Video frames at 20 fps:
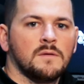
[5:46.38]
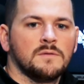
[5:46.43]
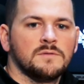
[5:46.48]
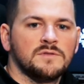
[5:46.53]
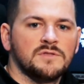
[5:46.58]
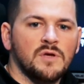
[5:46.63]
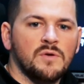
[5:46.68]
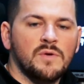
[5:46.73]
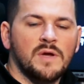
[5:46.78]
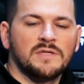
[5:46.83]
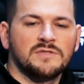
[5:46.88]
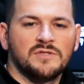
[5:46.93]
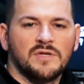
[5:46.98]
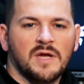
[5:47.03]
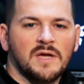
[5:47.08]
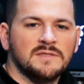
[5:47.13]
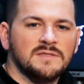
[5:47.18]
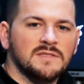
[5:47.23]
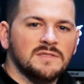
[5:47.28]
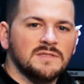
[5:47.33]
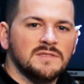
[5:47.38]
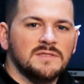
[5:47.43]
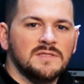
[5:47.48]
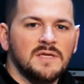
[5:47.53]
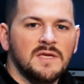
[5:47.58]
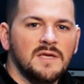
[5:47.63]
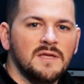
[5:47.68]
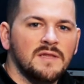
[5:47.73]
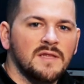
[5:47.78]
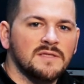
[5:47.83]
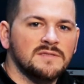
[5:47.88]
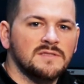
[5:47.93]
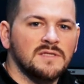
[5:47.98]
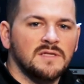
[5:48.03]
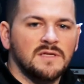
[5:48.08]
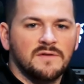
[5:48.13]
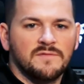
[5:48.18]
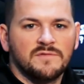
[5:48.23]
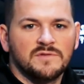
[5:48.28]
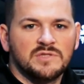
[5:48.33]
So as you guys can see, that's the
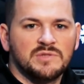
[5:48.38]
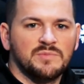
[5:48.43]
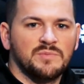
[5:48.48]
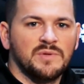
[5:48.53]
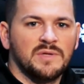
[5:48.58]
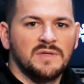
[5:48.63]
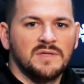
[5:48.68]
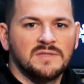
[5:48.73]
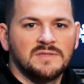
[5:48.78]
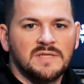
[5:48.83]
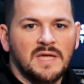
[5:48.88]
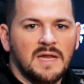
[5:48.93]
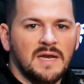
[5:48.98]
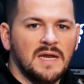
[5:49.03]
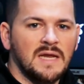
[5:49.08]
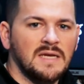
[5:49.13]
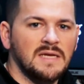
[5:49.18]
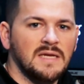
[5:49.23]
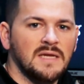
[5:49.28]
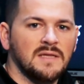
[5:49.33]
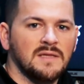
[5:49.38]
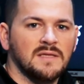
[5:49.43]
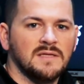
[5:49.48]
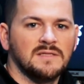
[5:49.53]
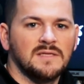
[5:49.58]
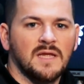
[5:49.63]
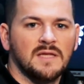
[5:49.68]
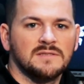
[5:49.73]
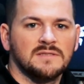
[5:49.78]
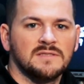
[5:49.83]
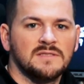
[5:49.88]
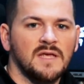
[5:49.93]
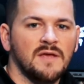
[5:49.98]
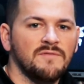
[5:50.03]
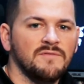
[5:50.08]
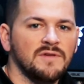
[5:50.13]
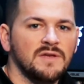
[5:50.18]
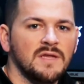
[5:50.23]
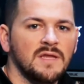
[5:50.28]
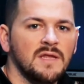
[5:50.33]
difference between the 1080 and the
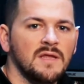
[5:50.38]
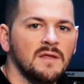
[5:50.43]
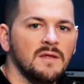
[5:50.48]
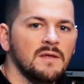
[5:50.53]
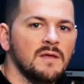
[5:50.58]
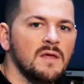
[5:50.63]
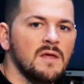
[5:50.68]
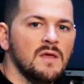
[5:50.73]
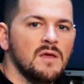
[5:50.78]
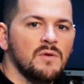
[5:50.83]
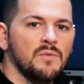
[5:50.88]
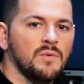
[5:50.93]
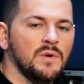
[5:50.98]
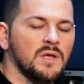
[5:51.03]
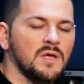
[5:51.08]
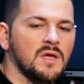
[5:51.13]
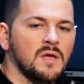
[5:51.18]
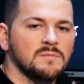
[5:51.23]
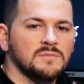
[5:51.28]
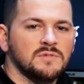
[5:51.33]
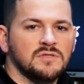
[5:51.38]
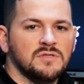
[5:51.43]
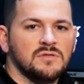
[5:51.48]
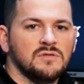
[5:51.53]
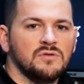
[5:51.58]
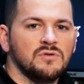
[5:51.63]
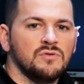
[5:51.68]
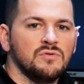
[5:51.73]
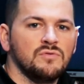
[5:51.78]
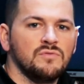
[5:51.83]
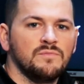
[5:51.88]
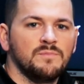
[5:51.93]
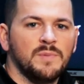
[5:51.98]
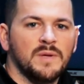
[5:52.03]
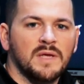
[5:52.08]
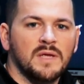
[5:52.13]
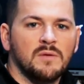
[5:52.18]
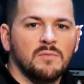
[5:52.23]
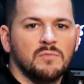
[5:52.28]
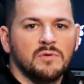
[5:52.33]
1070. When it comes to
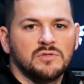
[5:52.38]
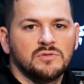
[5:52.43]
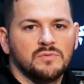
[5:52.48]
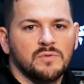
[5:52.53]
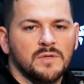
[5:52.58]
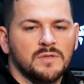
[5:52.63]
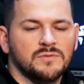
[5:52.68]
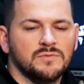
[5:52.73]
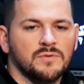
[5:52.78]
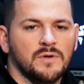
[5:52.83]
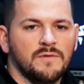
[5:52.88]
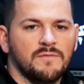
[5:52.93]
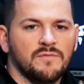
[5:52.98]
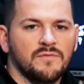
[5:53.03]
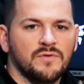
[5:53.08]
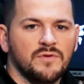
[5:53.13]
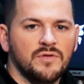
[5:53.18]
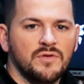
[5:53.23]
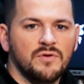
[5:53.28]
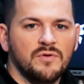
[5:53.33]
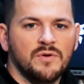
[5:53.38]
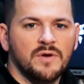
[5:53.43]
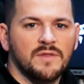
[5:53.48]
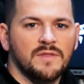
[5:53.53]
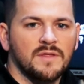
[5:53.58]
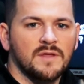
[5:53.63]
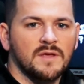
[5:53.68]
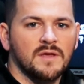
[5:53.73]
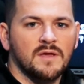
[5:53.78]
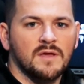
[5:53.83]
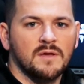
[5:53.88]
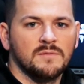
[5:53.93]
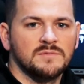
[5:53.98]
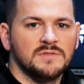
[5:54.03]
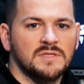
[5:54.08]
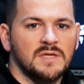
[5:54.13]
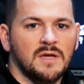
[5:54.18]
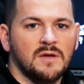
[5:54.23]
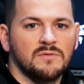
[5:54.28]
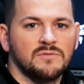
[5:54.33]
picking which one's right for you, I think it comes
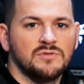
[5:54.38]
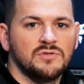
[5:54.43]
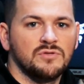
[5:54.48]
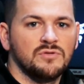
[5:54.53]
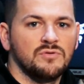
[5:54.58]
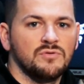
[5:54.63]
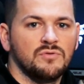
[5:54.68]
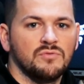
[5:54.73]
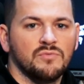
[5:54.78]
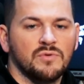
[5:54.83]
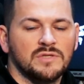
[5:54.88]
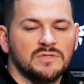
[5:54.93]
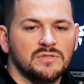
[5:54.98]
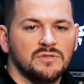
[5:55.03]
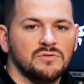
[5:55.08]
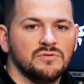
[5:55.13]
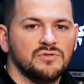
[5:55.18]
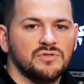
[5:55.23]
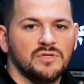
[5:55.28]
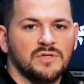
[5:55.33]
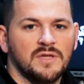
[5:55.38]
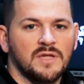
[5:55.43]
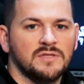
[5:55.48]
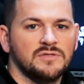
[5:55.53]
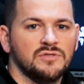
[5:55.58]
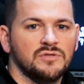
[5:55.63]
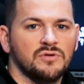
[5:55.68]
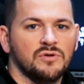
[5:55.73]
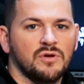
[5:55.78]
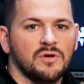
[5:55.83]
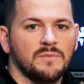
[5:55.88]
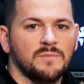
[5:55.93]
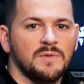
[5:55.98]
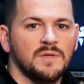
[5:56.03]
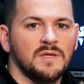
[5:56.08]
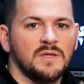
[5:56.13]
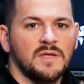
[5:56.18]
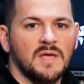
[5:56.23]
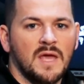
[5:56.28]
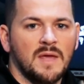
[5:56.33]
down to the resolution that you're going to
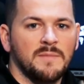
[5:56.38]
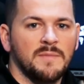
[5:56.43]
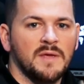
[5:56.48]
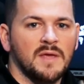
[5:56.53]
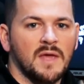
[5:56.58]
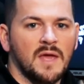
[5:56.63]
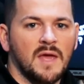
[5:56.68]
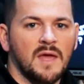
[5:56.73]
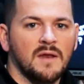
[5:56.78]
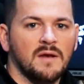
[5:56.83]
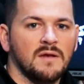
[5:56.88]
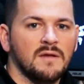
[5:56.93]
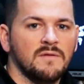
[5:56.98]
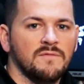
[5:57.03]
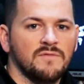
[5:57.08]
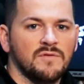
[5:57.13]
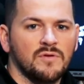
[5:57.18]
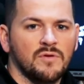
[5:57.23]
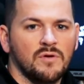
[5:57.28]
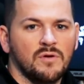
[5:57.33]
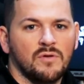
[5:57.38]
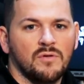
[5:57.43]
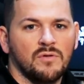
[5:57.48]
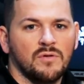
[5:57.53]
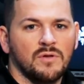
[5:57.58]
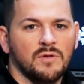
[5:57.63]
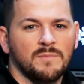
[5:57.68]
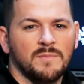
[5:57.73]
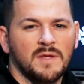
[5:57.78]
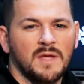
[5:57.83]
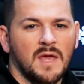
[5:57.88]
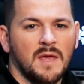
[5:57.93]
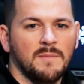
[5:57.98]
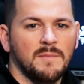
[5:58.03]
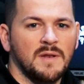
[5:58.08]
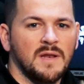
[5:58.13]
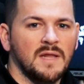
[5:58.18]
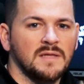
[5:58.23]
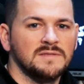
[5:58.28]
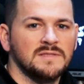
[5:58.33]
be gaming at. If you're going to only be
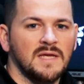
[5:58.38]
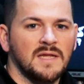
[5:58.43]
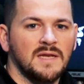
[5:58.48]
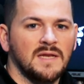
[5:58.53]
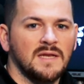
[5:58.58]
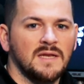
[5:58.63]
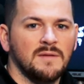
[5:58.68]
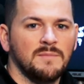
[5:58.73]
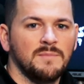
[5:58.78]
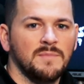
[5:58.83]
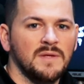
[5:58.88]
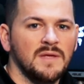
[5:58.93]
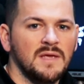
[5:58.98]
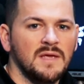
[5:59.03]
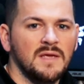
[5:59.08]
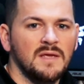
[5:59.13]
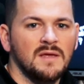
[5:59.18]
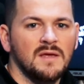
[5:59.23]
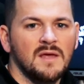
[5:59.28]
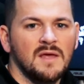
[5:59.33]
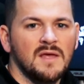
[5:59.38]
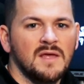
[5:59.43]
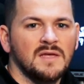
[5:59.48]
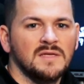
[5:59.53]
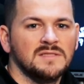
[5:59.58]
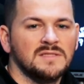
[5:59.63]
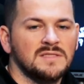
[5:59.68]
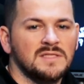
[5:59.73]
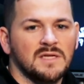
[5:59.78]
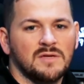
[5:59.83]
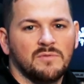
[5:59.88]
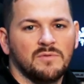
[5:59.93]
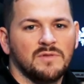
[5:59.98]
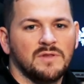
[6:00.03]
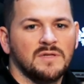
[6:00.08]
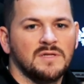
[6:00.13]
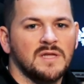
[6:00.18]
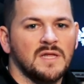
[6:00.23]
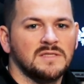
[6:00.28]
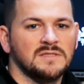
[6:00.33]
gaming at 1080p, stick with
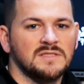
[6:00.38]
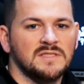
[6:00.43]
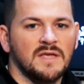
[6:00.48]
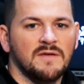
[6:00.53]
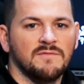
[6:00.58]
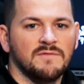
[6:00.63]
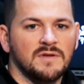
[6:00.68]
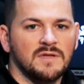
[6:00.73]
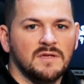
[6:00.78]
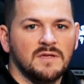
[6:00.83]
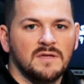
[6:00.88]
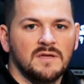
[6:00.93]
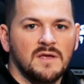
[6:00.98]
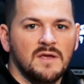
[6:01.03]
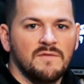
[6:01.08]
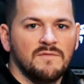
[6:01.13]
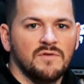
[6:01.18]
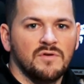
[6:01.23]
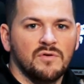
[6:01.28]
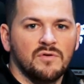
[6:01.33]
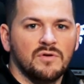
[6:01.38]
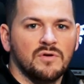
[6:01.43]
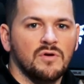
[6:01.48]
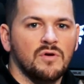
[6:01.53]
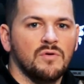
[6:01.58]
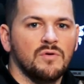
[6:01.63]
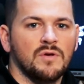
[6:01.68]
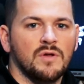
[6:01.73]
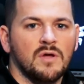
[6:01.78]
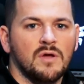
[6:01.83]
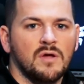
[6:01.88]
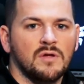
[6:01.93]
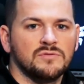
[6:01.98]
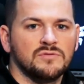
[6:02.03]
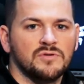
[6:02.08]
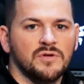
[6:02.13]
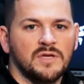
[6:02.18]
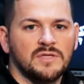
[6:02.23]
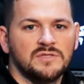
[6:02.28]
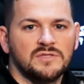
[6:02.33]
the 1070. If you're going to go into
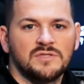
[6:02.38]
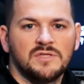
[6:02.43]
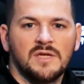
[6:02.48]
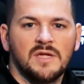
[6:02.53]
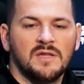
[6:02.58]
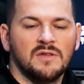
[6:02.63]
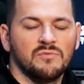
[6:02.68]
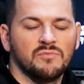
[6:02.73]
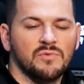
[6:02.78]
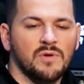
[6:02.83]
Ultra HD in the